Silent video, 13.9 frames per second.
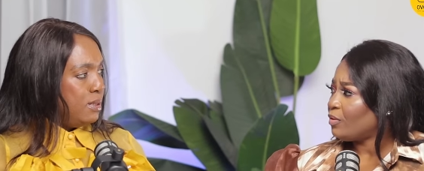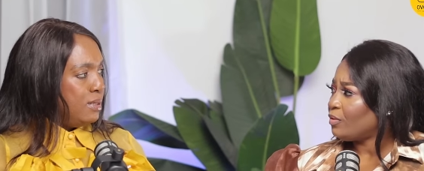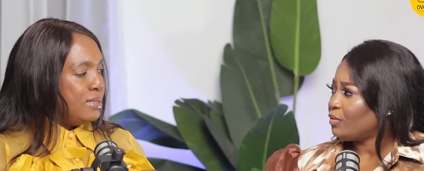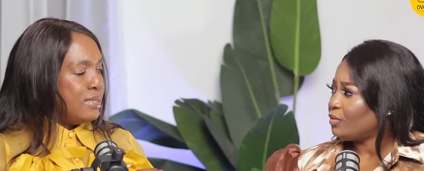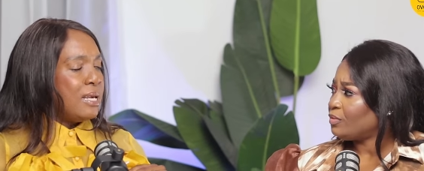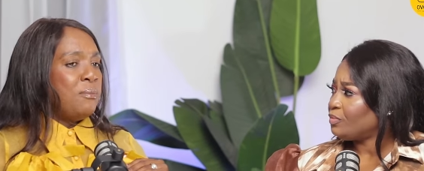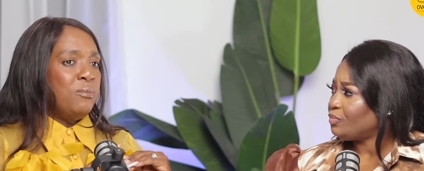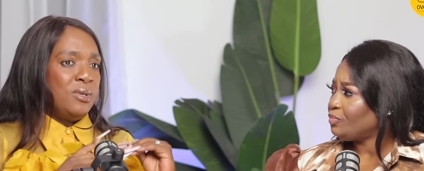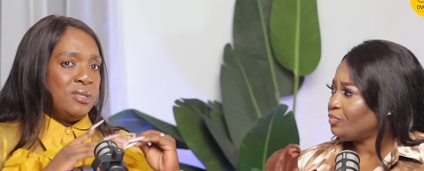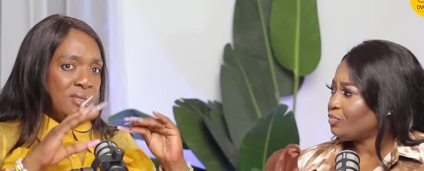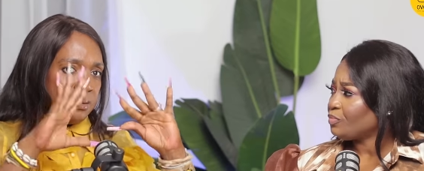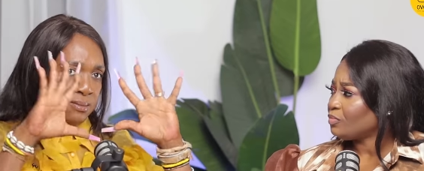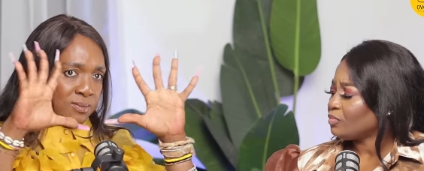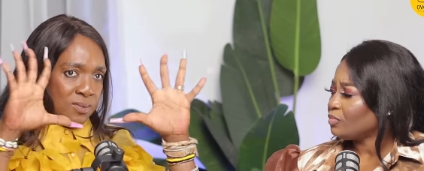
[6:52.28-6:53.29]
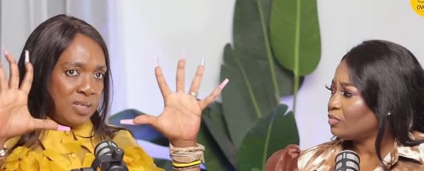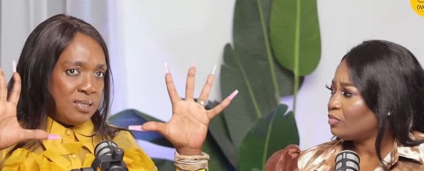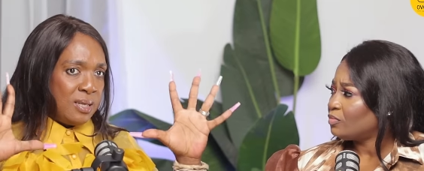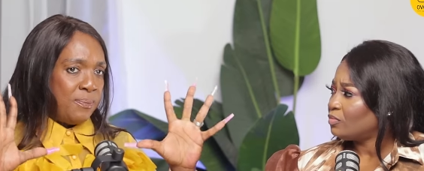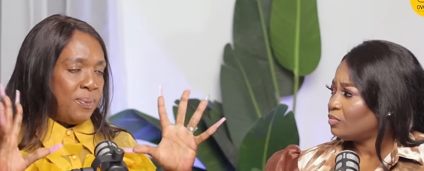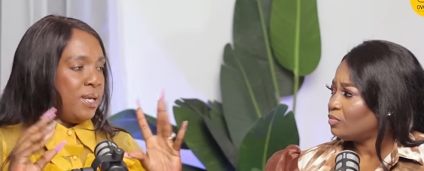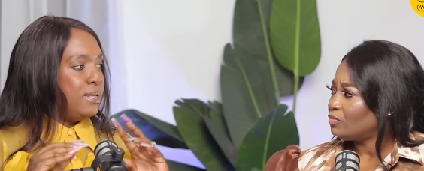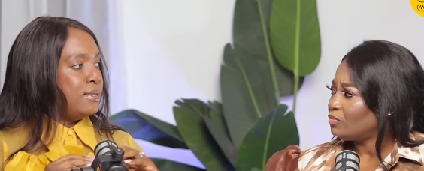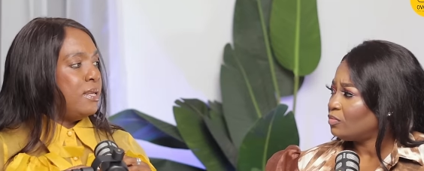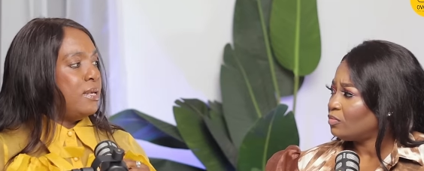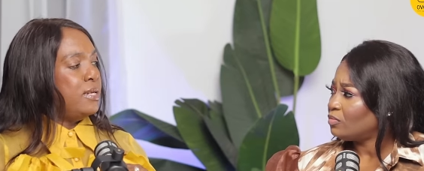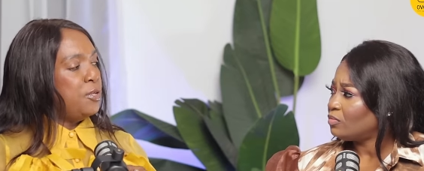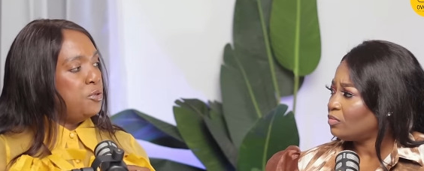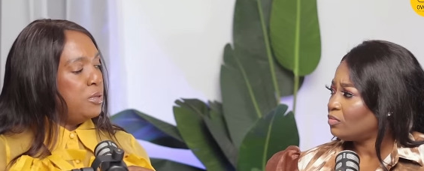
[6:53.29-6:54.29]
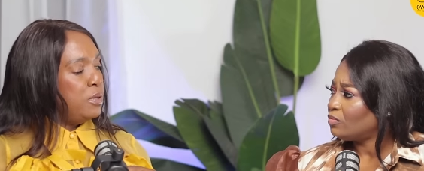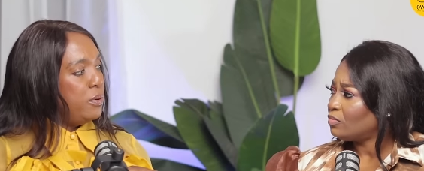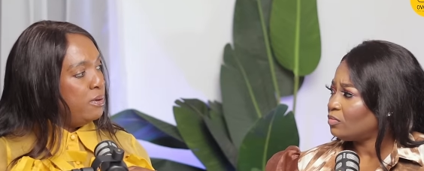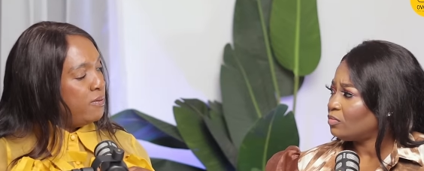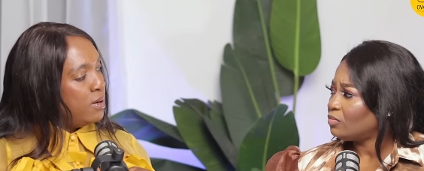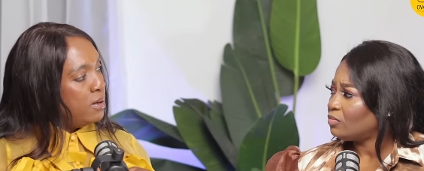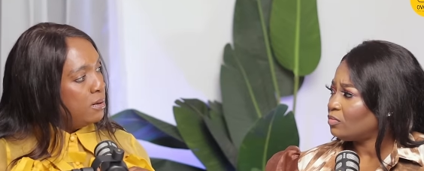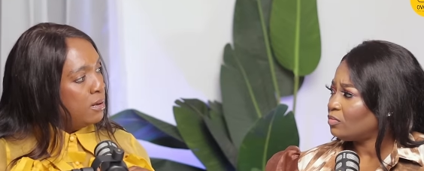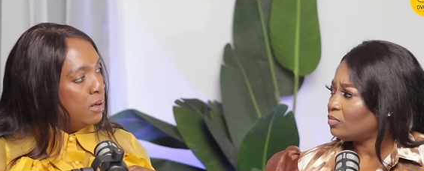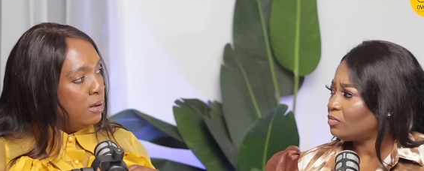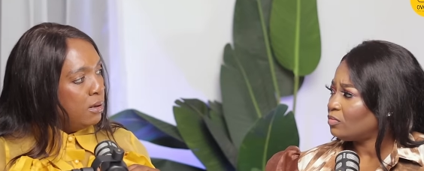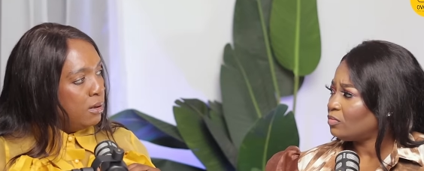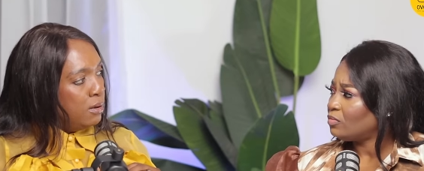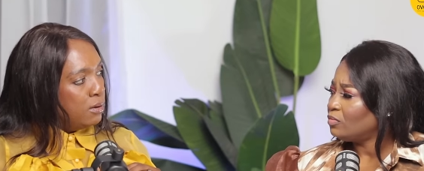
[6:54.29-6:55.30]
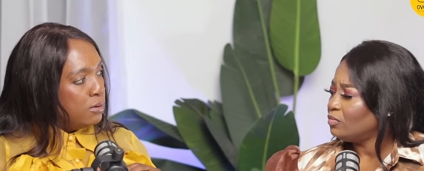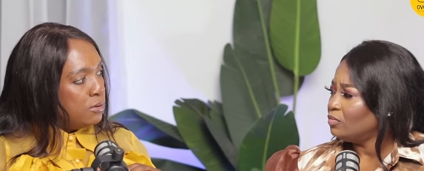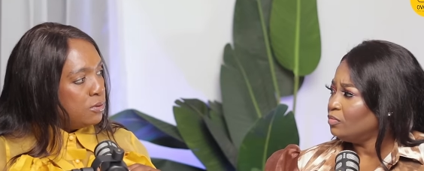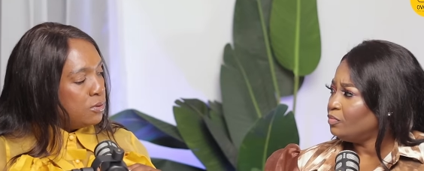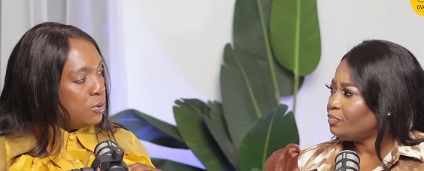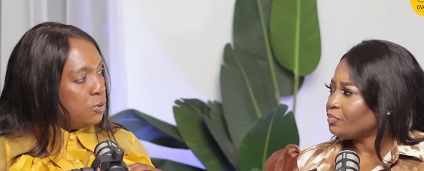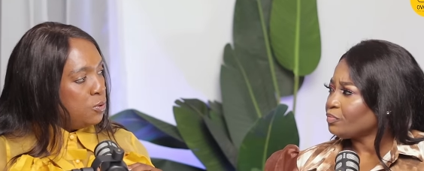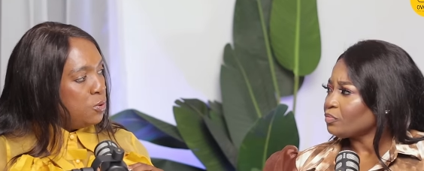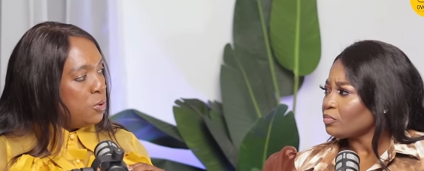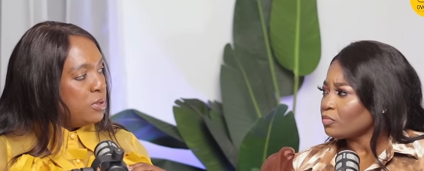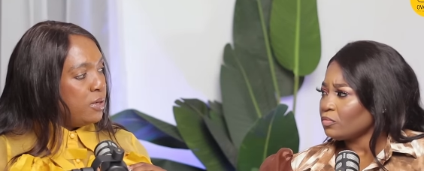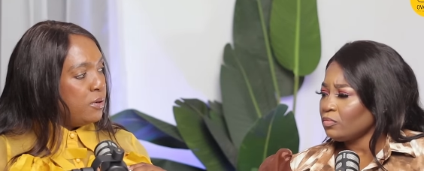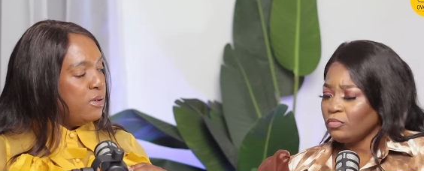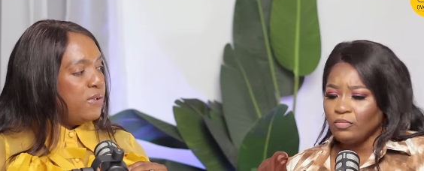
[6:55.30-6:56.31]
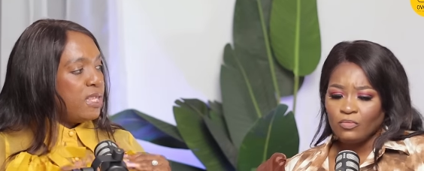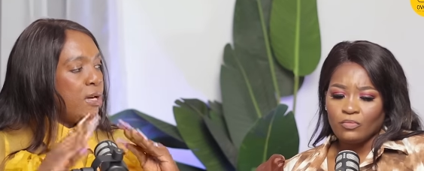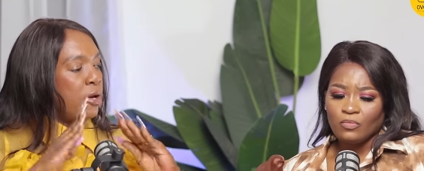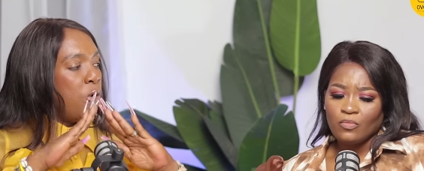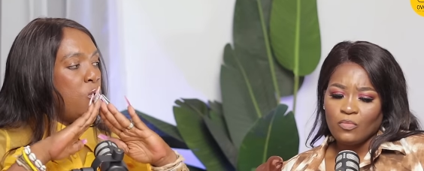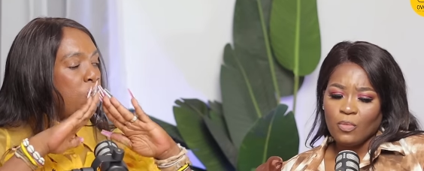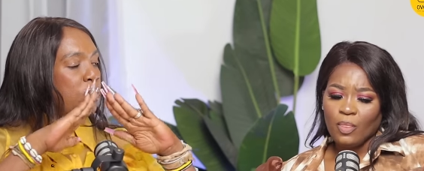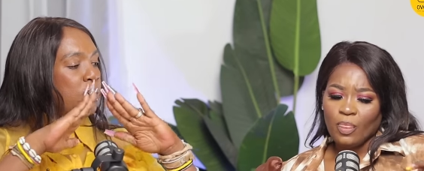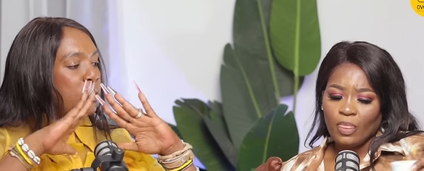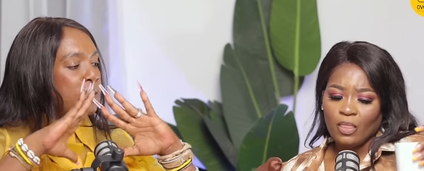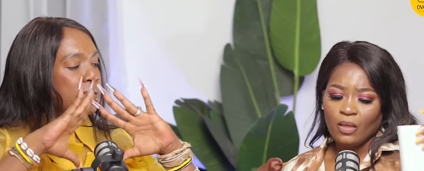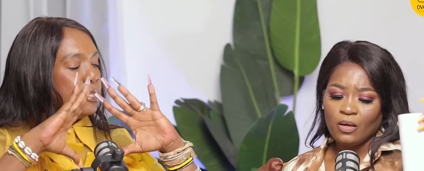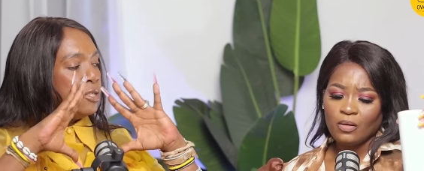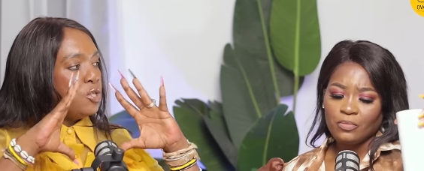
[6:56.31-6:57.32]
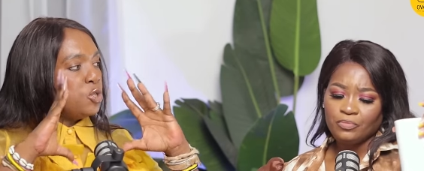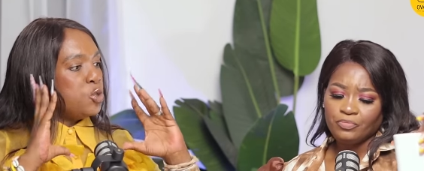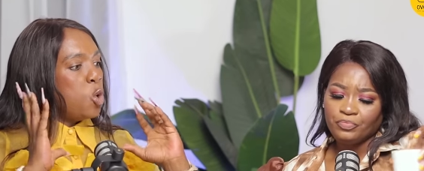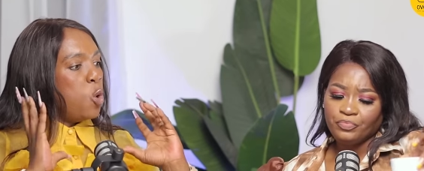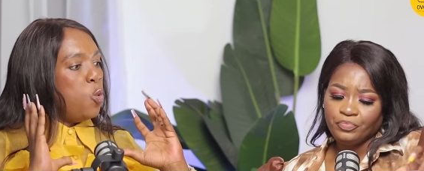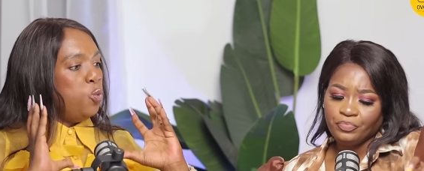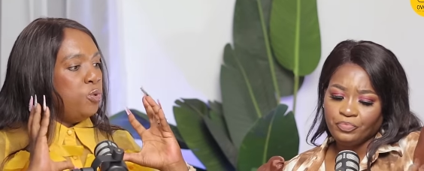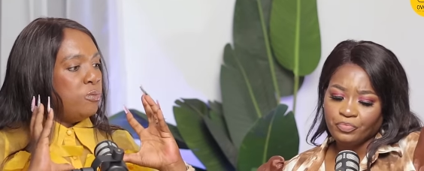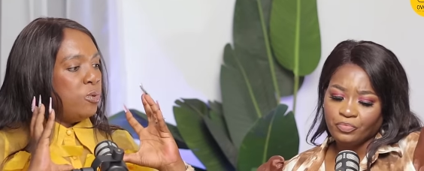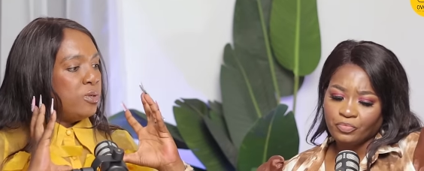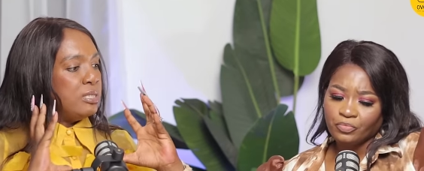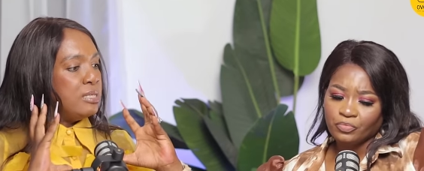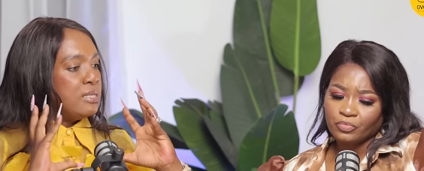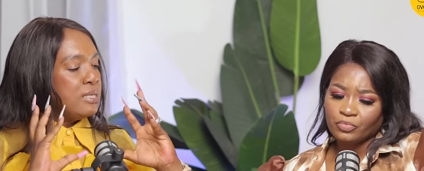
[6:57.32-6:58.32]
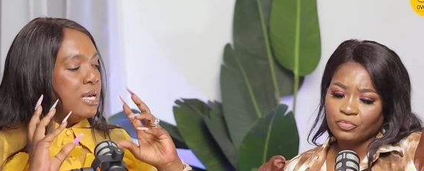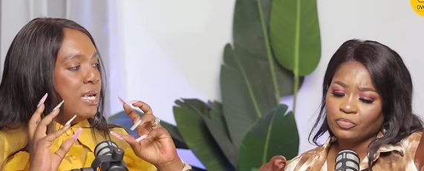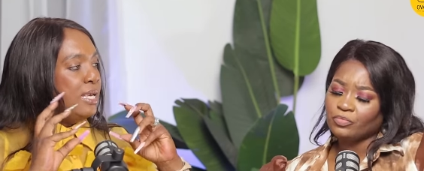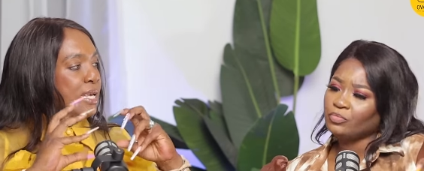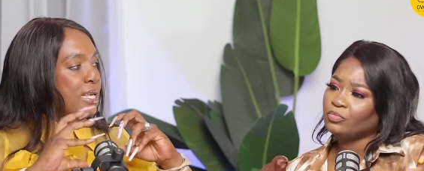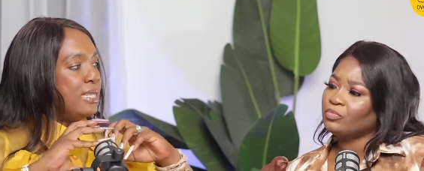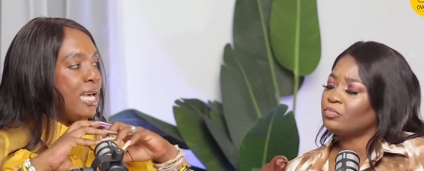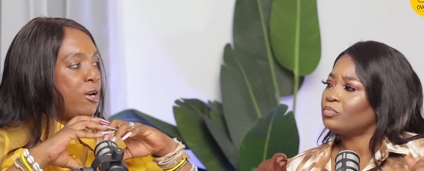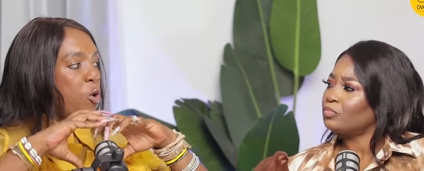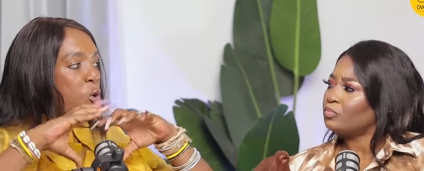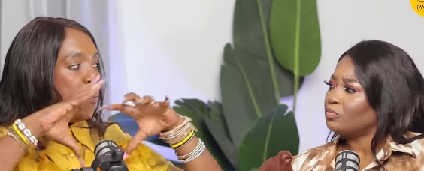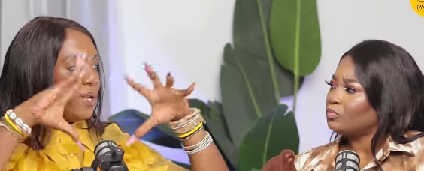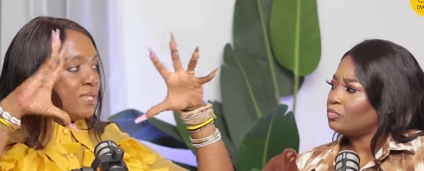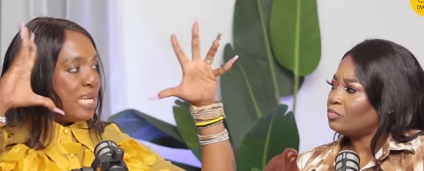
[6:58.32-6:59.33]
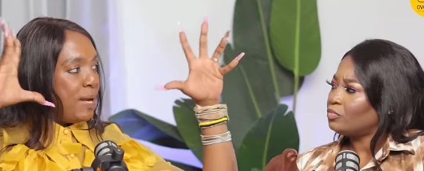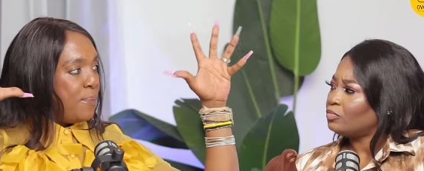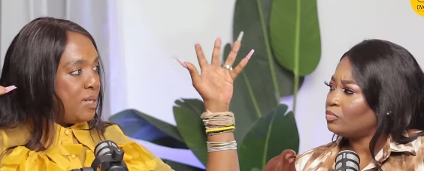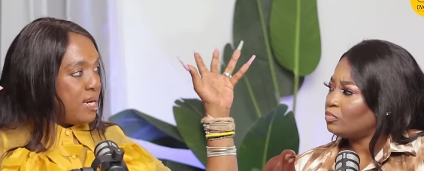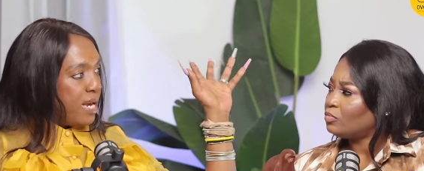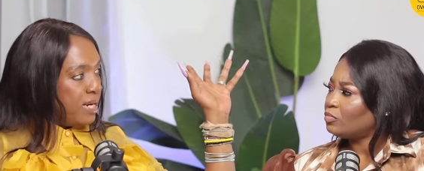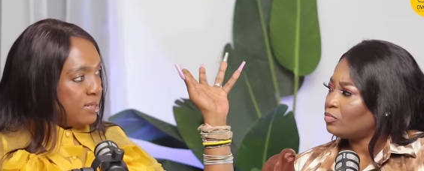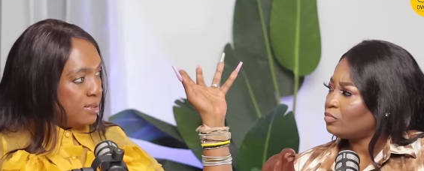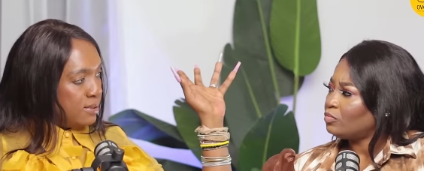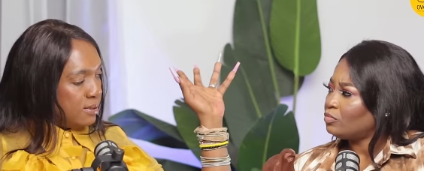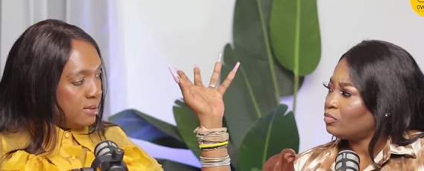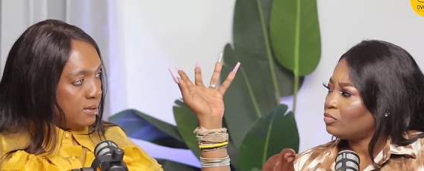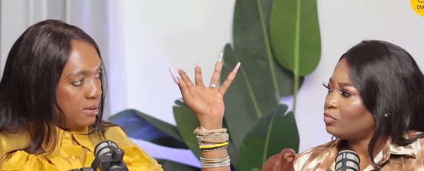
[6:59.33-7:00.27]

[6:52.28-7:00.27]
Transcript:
Speaker 1: It's just a place there next to the river. So you know the river that... there's a stone that opens up at night.